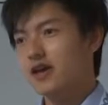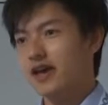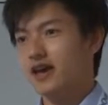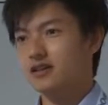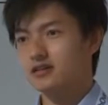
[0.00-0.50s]

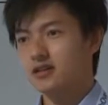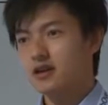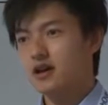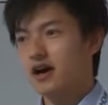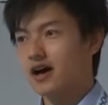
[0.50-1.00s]
And
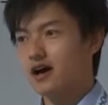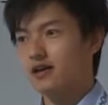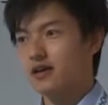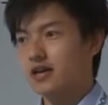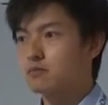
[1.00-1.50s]

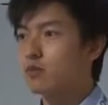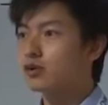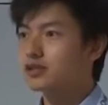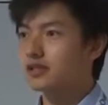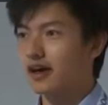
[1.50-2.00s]
in
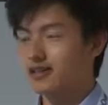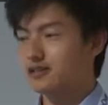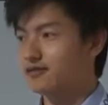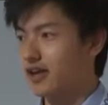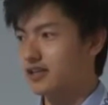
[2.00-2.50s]
most lines
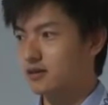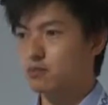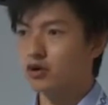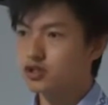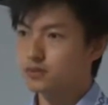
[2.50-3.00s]
of lending,
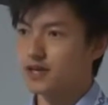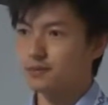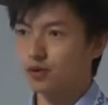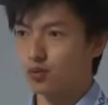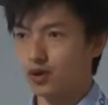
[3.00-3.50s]
most
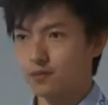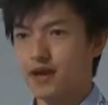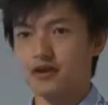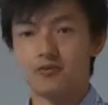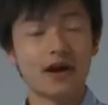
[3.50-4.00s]
people will
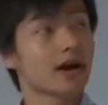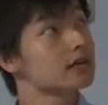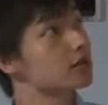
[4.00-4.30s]
pay you back.